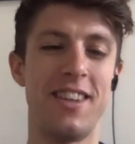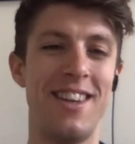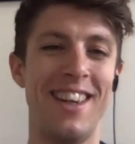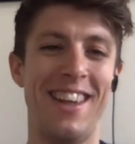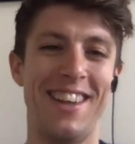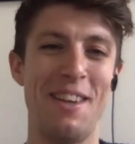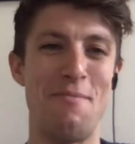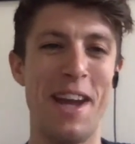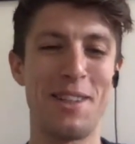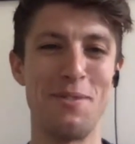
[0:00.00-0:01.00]
he
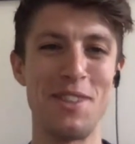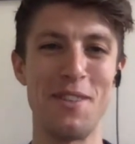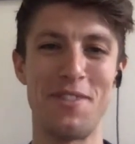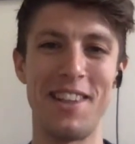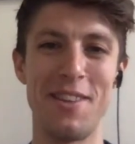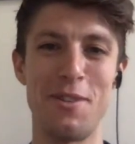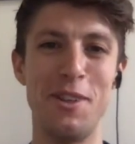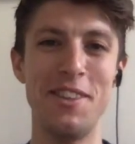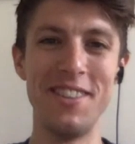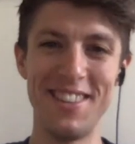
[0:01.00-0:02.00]
backed himself to get
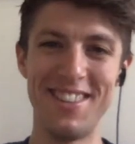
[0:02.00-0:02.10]
through.